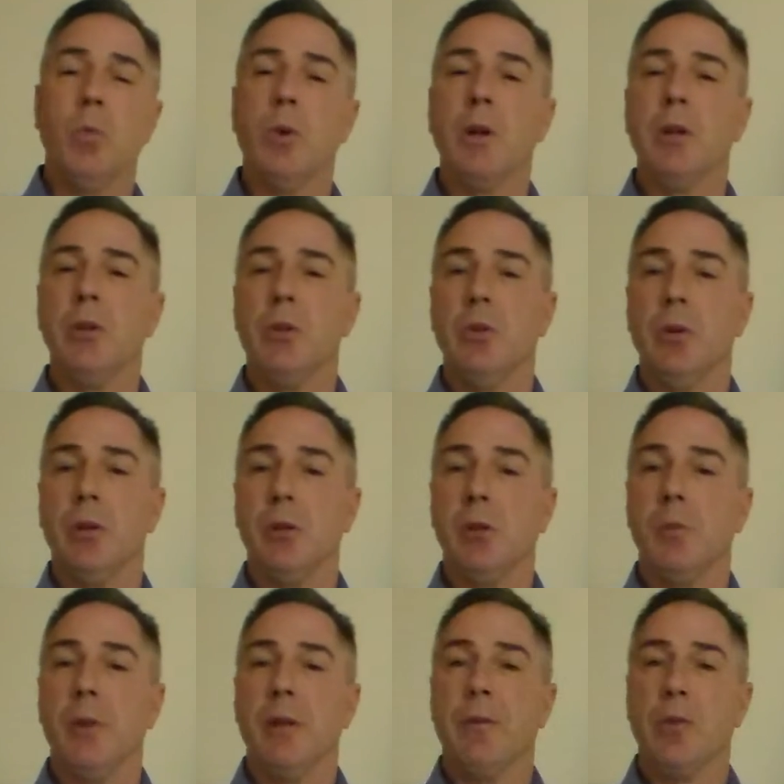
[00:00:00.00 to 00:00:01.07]
We're going to do a
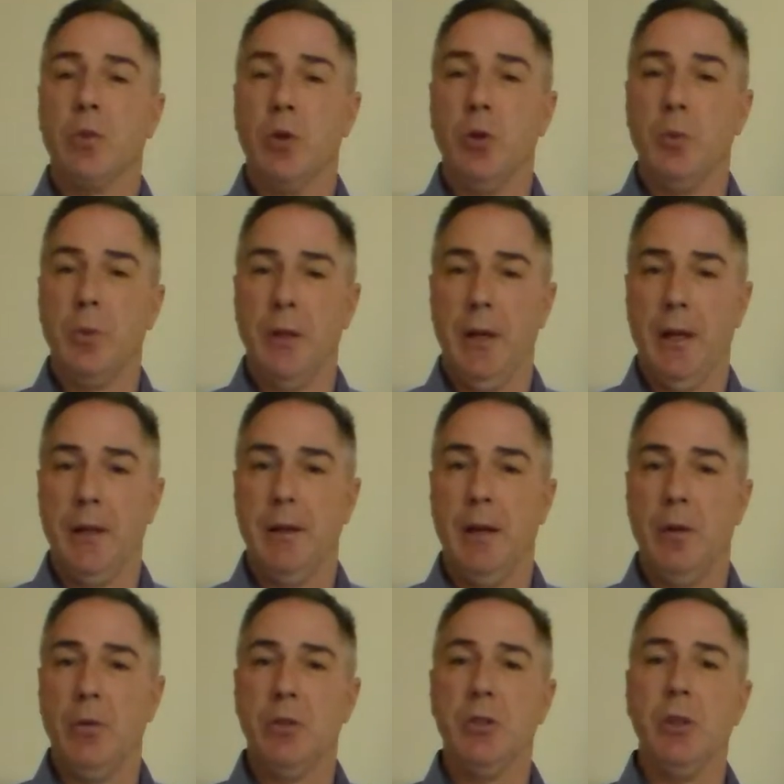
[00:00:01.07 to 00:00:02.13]
little bit of a role play.
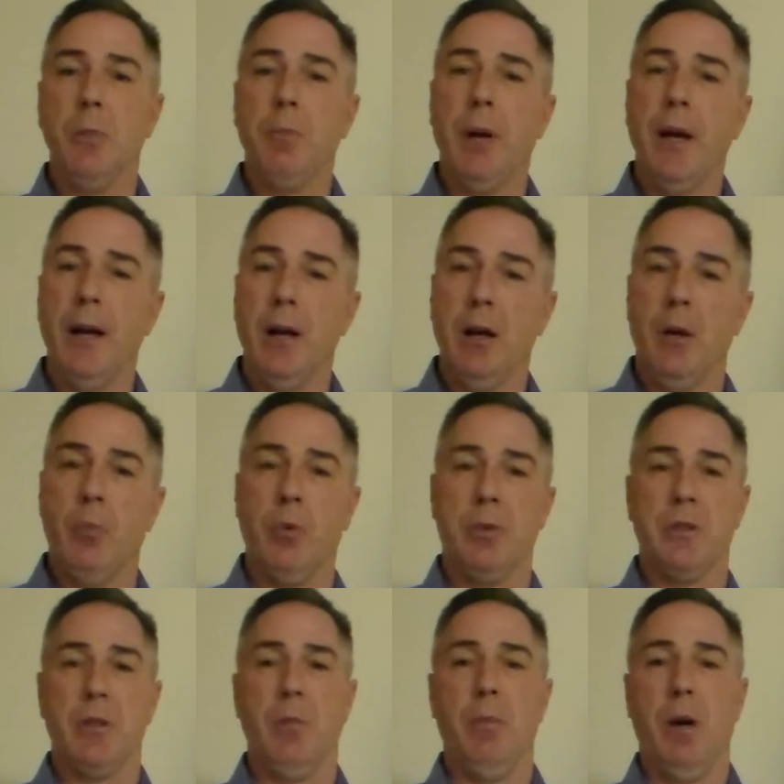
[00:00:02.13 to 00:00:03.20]
I want you to pair up
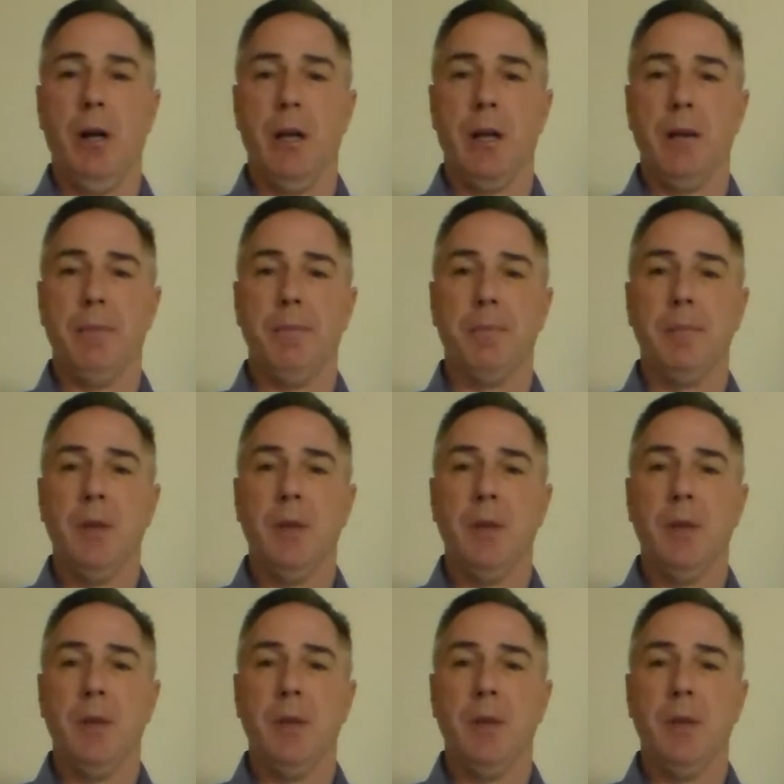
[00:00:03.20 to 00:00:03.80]
with somebody.